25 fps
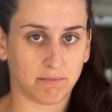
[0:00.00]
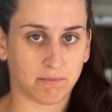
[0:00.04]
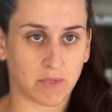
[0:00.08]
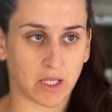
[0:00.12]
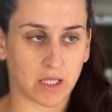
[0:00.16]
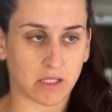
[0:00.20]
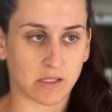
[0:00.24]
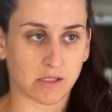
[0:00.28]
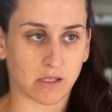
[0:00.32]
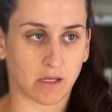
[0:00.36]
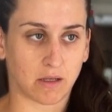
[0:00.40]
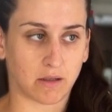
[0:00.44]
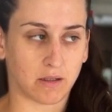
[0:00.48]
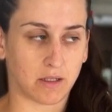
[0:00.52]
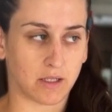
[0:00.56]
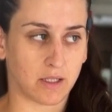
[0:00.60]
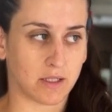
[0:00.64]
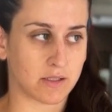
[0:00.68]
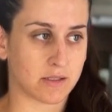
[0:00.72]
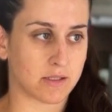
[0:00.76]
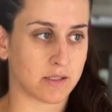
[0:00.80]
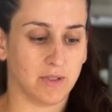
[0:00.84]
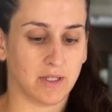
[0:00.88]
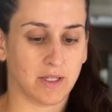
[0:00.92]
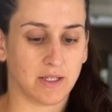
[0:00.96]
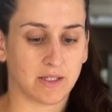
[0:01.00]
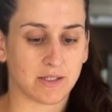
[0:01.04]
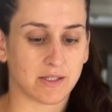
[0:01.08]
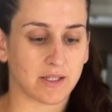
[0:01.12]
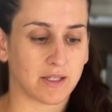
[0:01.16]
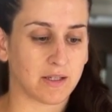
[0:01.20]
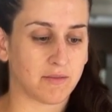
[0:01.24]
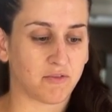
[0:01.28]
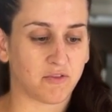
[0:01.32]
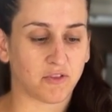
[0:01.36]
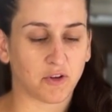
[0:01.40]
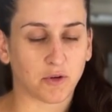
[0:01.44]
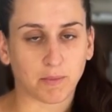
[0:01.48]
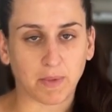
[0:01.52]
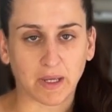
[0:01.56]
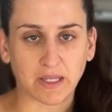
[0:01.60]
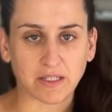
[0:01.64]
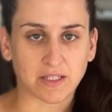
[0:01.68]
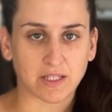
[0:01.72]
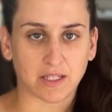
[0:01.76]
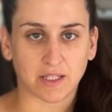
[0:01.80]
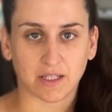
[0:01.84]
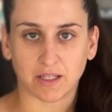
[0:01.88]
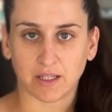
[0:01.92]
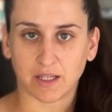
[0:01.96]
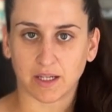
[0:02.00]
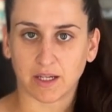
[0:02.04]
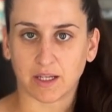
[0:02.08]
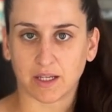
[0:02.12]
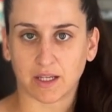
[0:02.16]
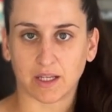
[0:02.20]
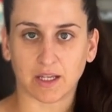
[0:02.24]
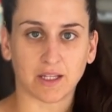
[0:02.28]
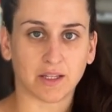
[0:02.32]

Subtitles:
That's all it is. Isn't fermented like